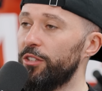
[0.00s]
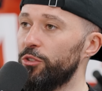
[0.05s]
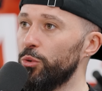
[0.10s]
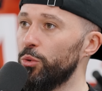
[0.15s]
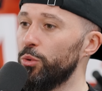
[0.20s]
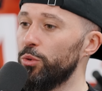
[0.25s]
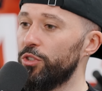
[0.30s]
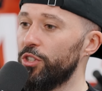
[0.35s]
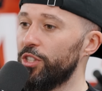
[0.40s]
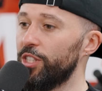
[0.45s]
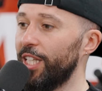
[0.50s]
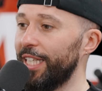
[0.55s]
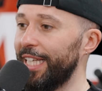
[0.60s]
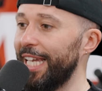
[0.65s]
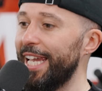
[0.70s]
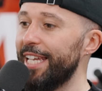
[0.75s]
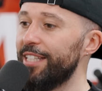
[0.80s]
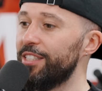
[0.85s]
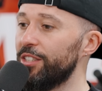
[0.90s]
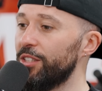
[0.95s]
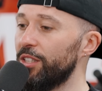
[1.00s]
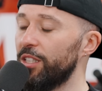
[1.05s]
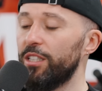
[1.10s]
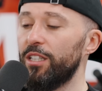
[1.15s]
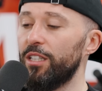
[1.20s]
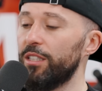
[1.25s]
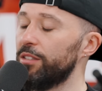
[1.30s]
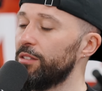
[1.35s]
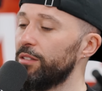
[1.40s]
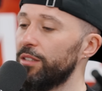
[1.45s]
It's all just like hidden
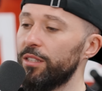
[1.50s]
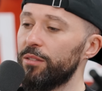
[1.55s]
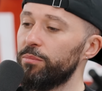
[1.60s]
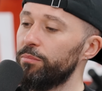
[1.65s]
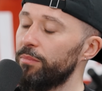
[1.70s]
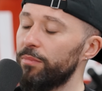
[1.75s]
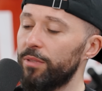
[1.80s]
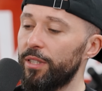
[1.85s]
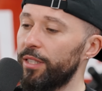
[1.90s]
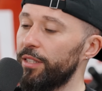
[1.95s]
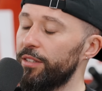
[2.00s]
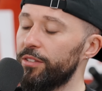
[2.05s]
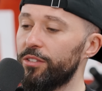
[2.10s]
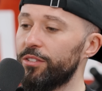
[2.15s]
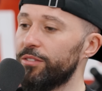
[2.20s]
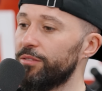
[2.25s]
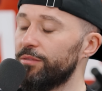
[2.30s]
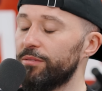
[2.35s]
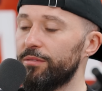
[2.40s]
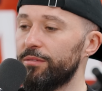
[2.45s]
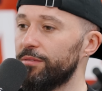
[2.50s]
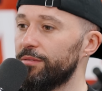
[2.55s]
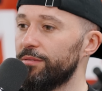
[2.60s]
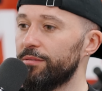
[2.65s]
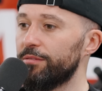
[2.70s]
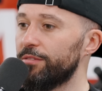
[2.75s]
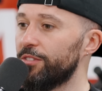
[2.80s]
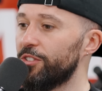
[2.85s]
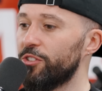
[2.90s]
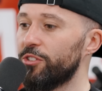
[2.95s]
art. It's it is
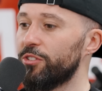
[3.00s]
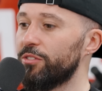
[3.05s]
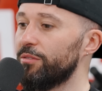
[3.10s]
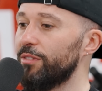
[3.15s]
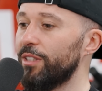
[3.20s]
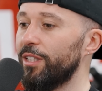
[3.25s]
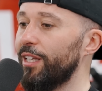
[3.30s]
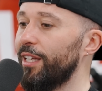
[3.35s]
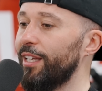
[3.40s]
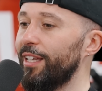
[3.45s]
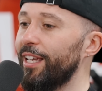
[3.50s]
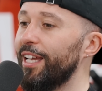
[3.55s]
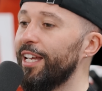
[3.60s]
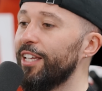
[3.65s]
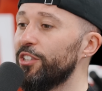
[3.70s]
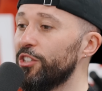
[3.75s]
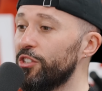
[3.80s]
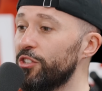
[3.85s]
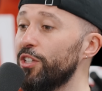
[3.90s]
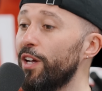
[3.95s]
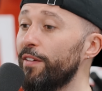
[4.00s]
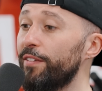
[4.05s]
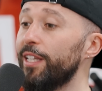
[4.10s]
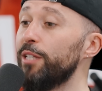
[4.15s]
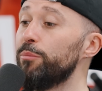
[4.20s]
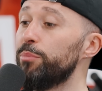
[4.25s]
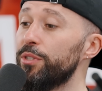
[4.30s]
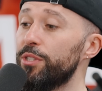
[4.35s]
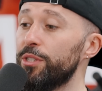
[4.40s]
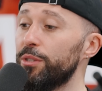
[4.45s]
it's, the stuff
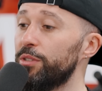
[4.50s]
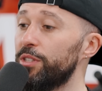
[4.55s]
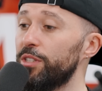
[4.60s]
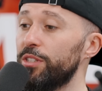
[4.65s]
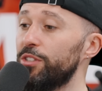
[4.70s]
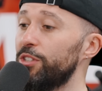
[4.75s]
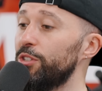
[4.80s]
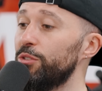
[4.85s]
he produces.